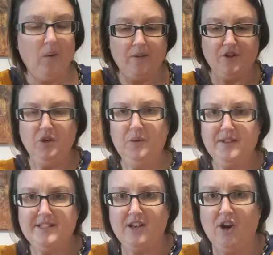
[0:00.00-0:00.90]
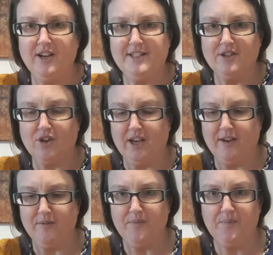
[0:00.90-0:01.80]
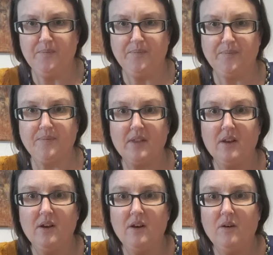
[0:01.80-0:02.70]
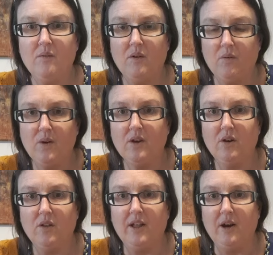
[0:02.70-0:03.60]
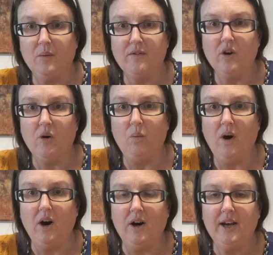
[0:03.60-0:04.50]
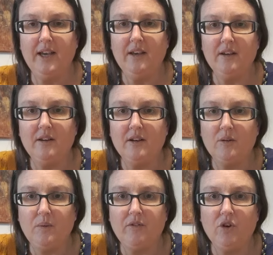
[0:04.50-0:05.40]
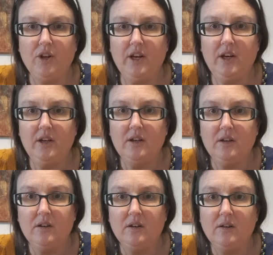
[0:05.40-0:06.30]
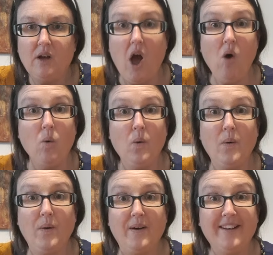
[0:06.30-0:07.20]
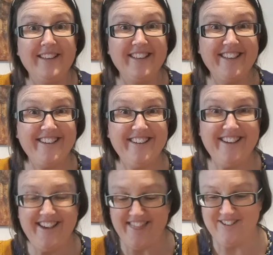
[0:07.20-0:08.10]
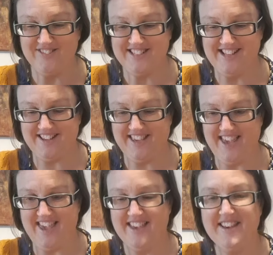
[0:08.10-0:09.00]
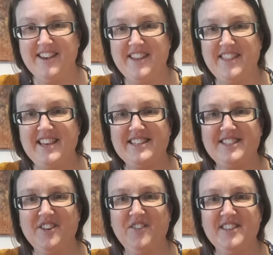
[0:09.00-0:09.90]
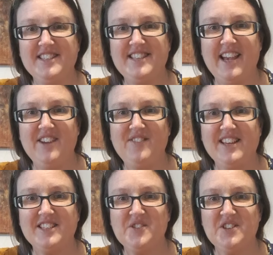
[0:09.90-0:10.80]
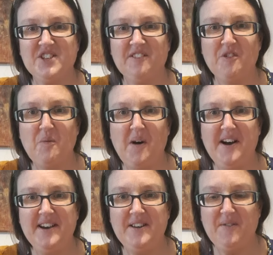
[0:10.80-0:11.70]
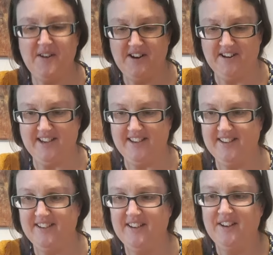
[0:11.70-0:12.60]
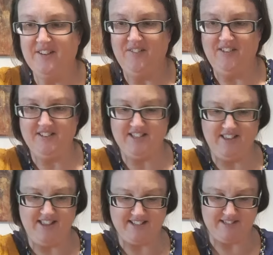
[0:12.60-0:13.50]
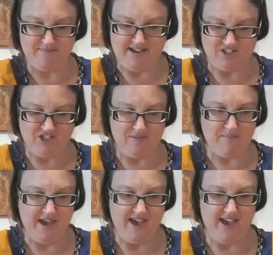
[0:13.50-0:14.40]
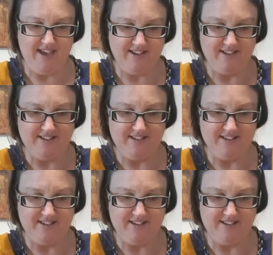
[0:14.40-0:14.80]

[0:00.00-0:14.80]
The two on the side, okay. What have we got there? We've got a Y and we've got a... Oh! That was lucky. These two are the same next to each other, a Y and a Y. Well done, that's a matching pair.